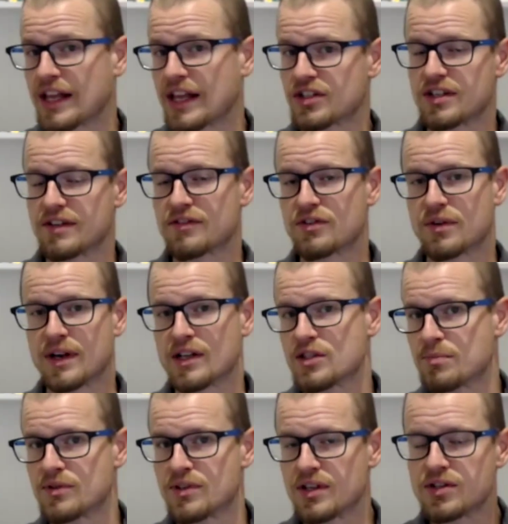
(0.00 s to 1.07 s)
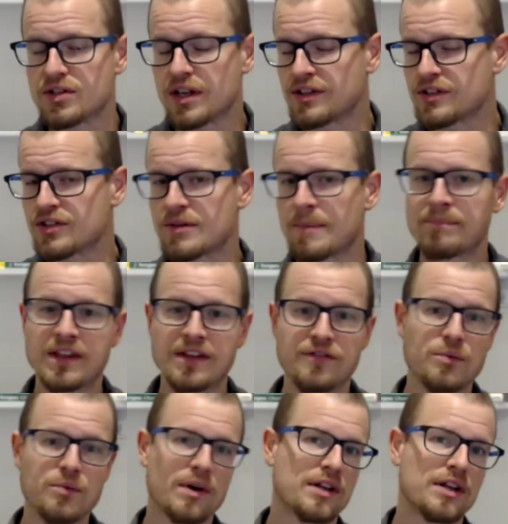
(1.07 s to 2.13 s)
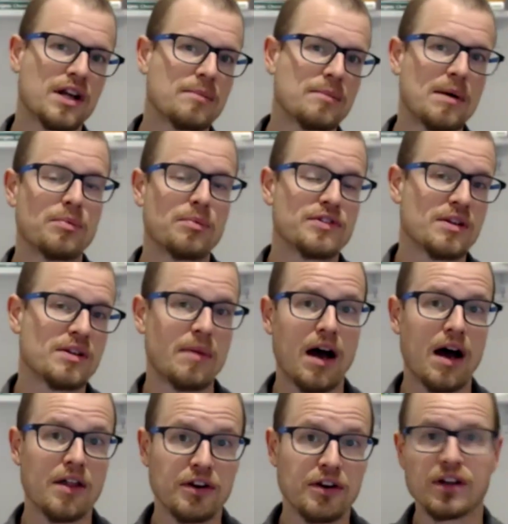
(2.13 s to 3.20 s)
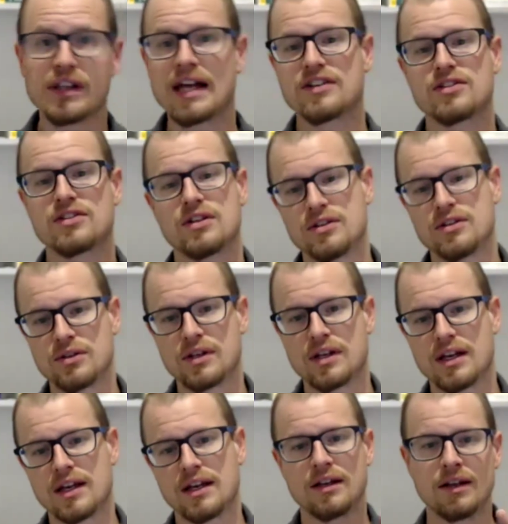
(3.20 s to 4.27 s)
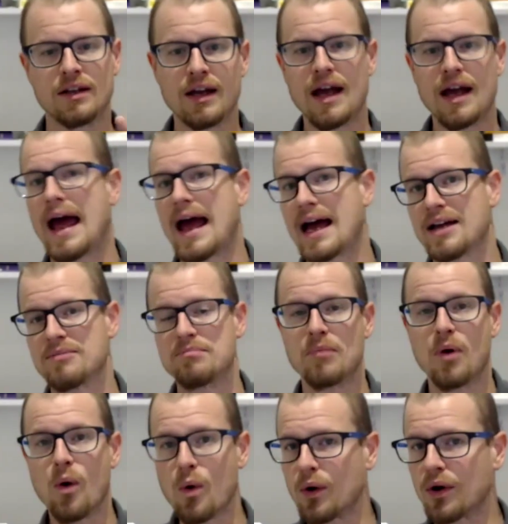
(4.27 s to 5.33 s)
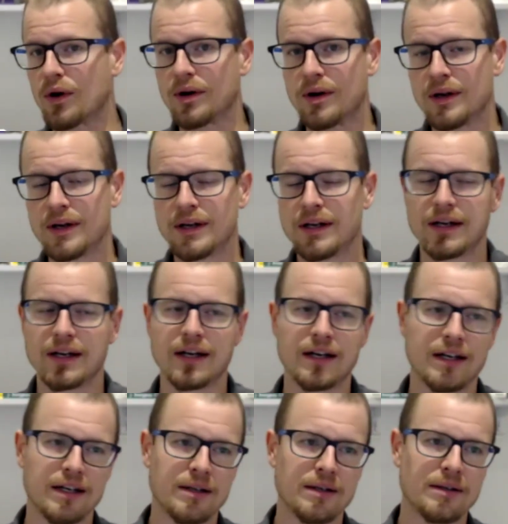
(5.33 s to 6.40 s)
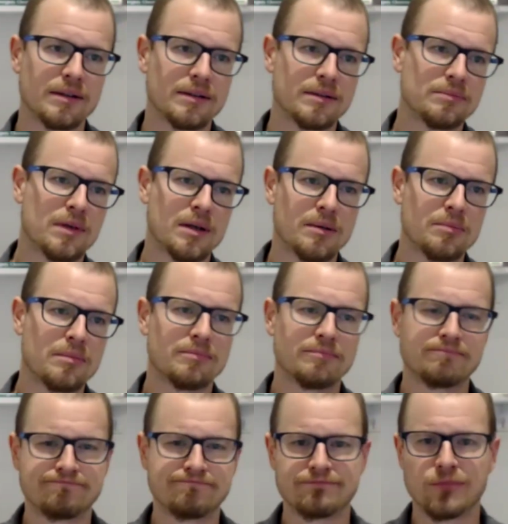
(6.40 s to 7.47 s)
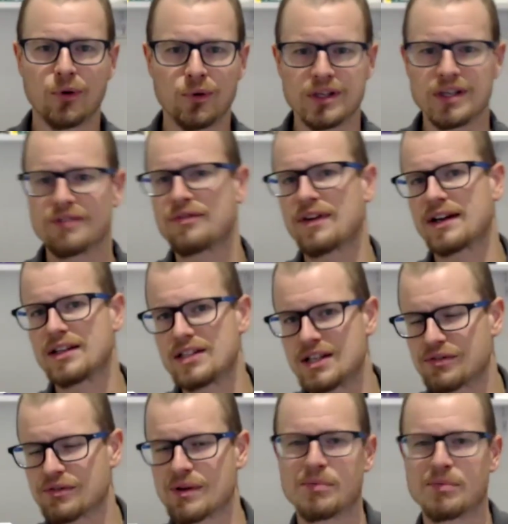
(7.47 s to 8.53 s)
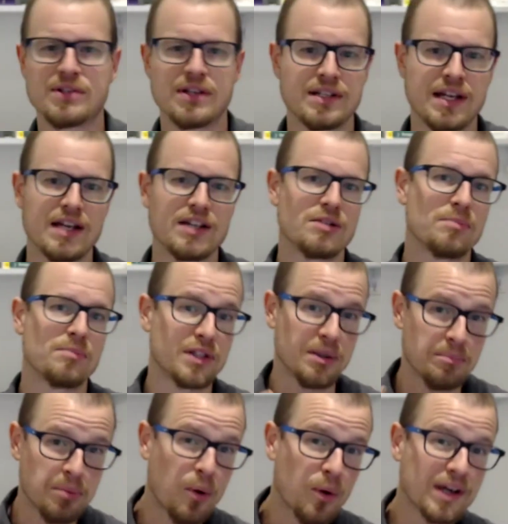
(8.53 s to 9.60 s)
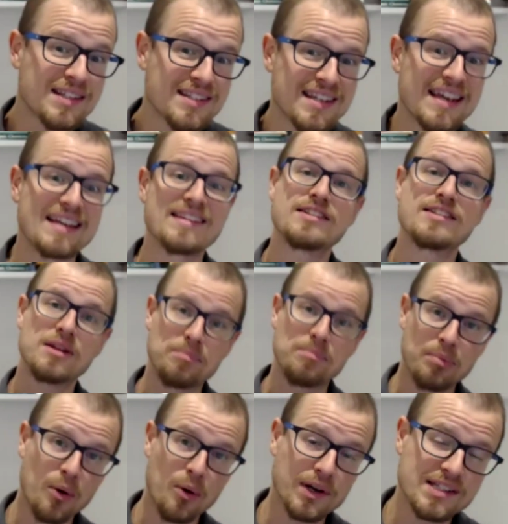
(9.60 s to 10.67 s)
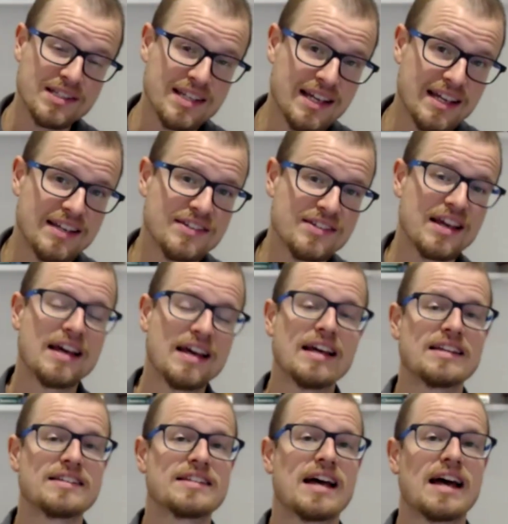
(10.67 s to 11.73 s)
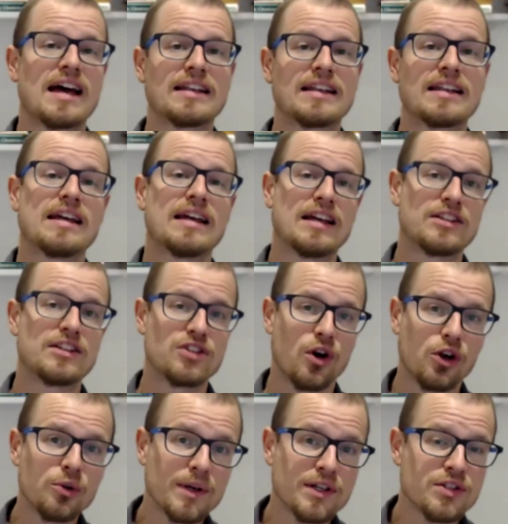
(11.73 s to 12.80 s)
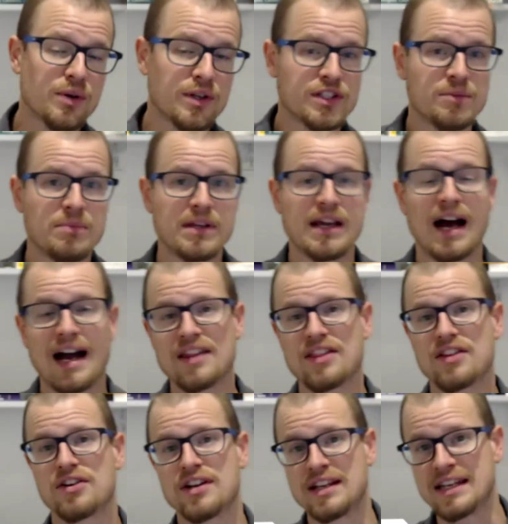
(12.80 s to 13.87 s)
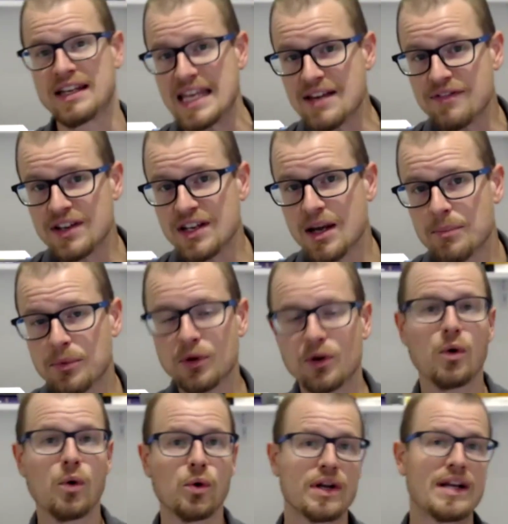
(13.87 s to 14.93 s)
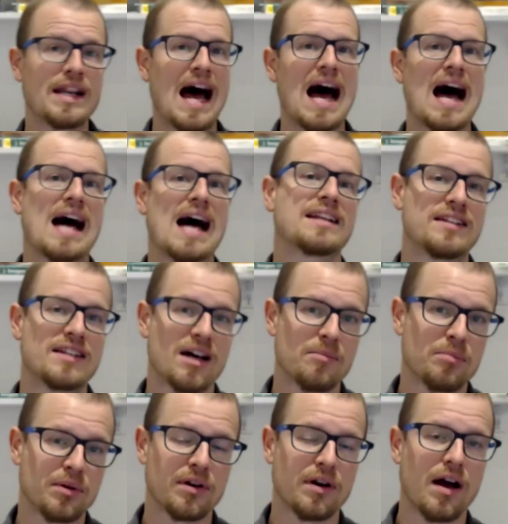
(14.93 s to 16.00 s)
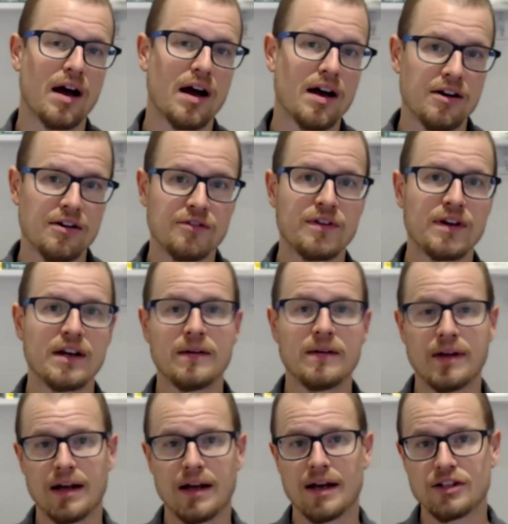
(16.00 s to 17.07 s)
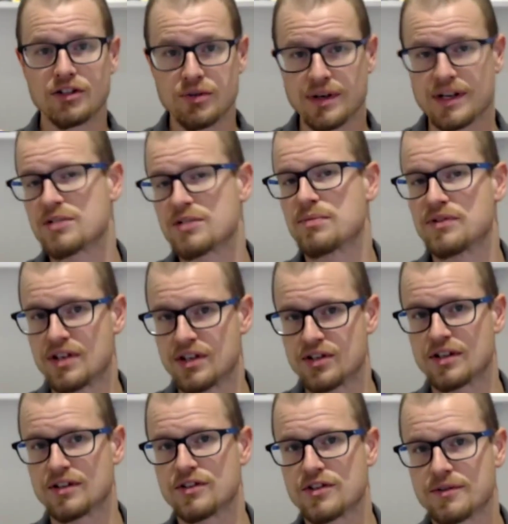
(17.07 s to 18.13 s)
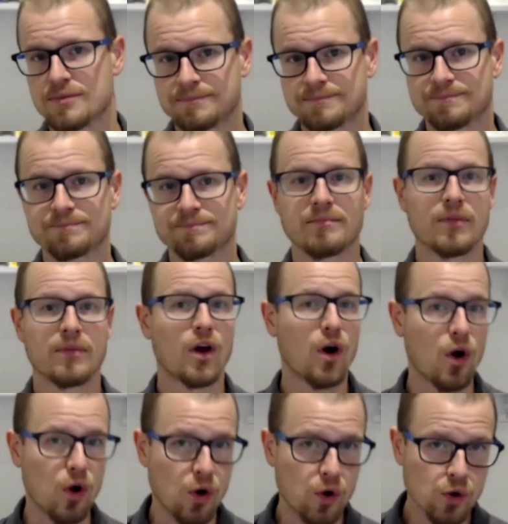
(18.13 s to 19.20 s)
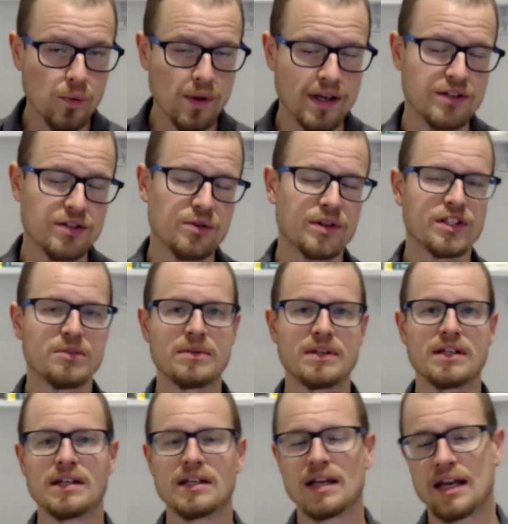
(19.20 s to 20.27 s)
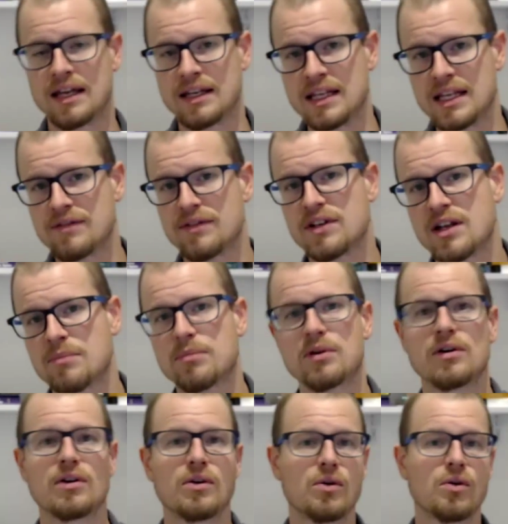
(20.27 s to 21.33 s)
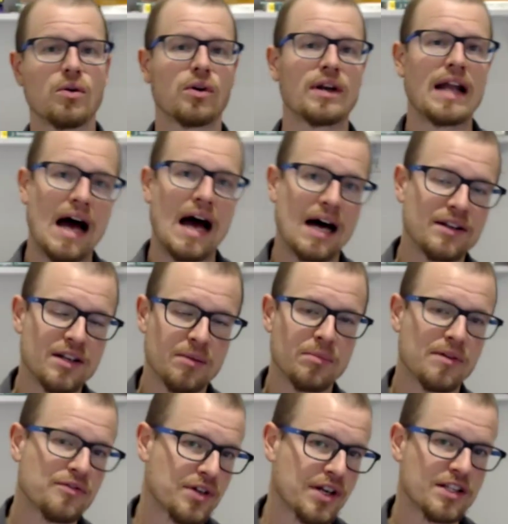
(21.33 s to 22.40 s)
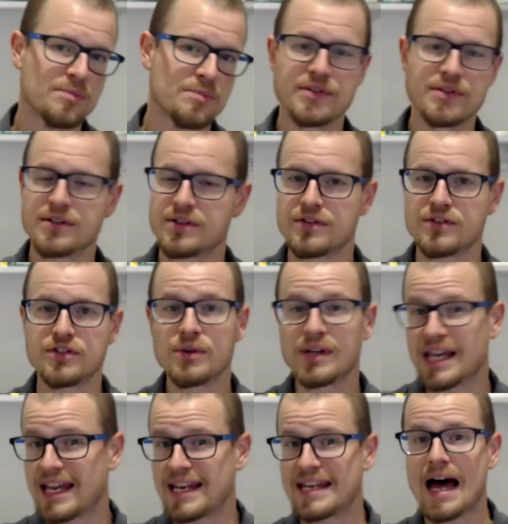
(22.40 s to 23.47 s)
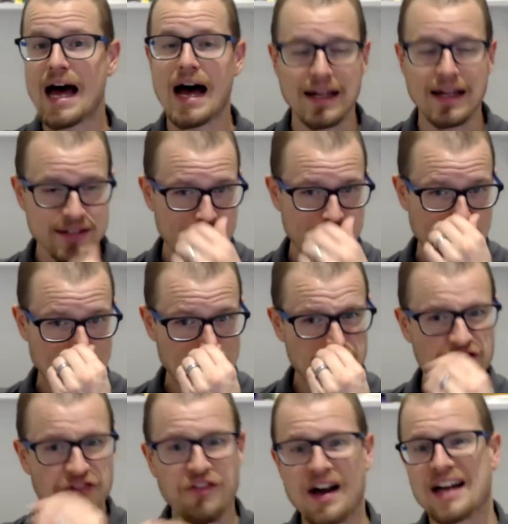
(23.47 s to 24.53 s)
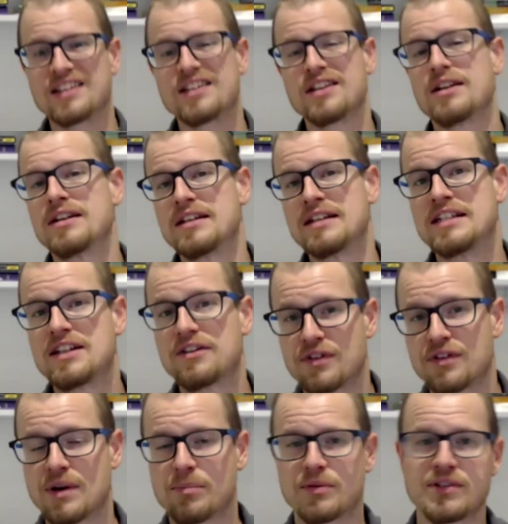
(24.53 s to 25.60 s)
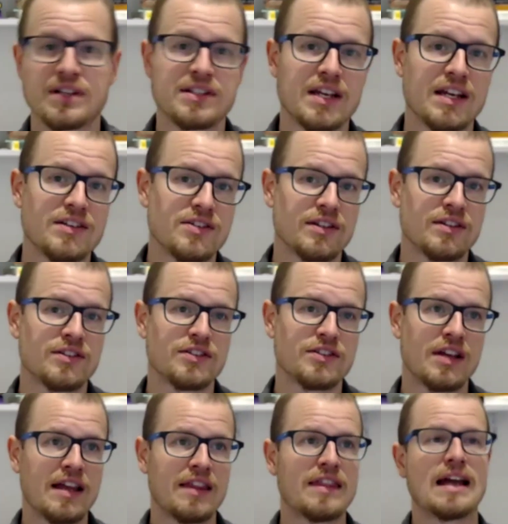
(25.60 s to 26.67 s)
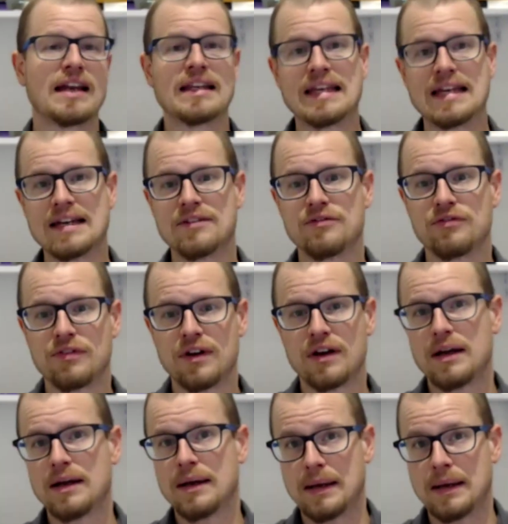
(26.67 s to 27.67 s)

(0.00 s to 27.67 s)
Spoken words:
collection of transpositions. If you wanted to come up with some other collection, you can add more, or you could find a different representation. But the point is that it's always going to be either an even number or an odd number of transpositions. Always going to be an even number or an odd number of transpositions. You cannot find different representations that give